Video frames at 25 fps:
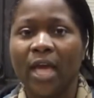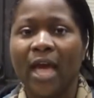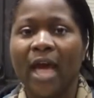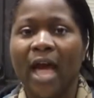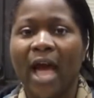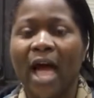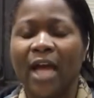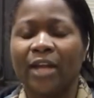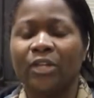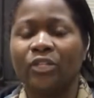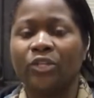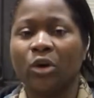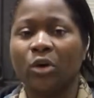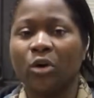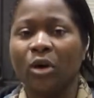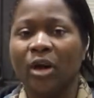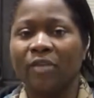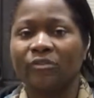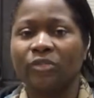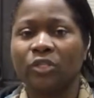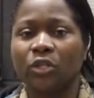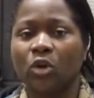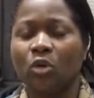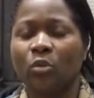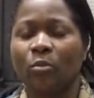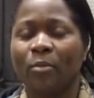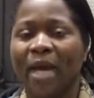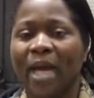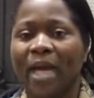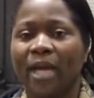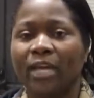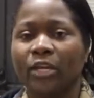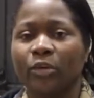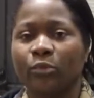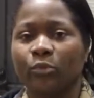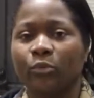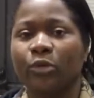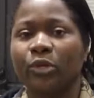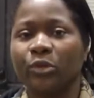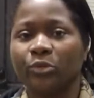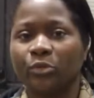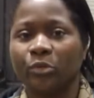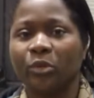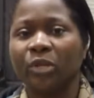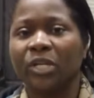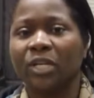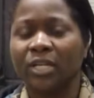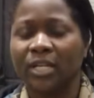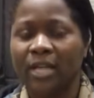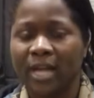I don't have to go back and
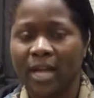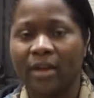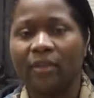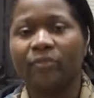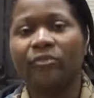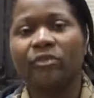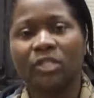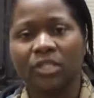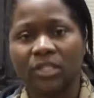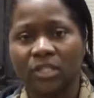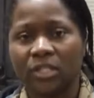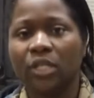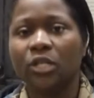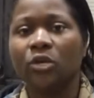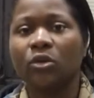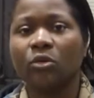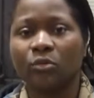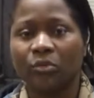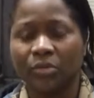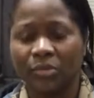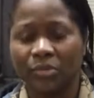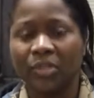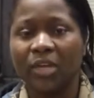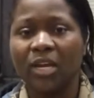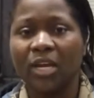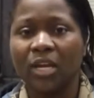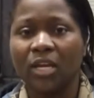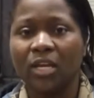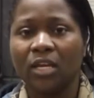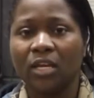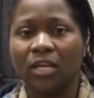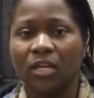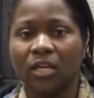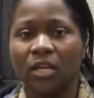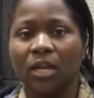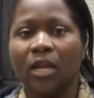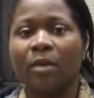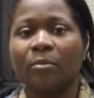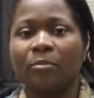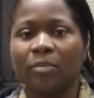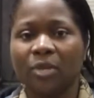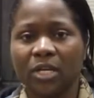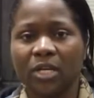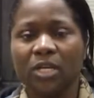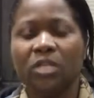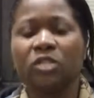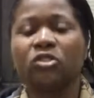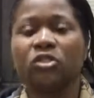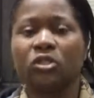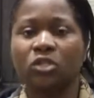reread every single thing
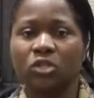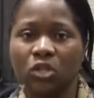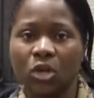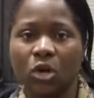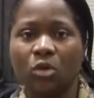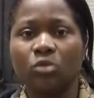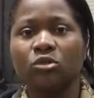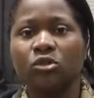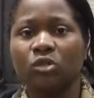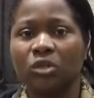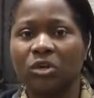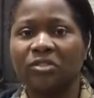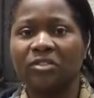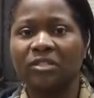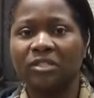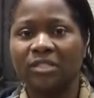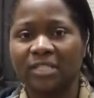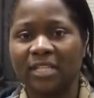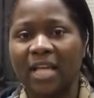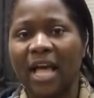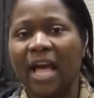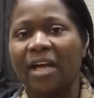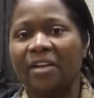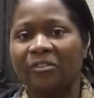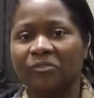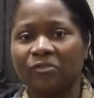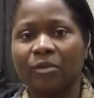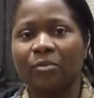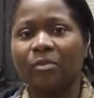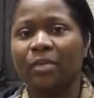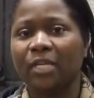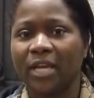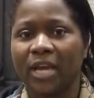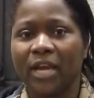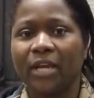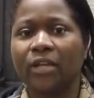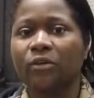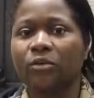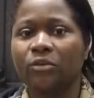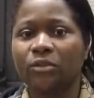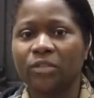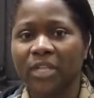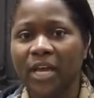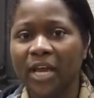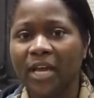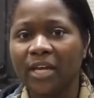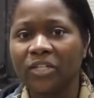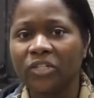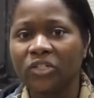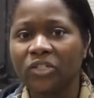because the notes on the side from the
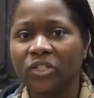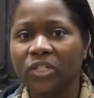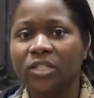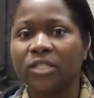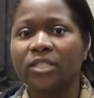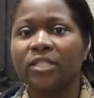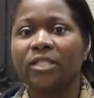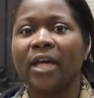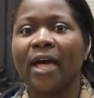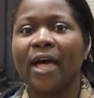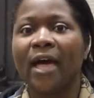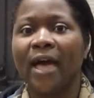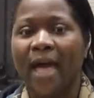annotations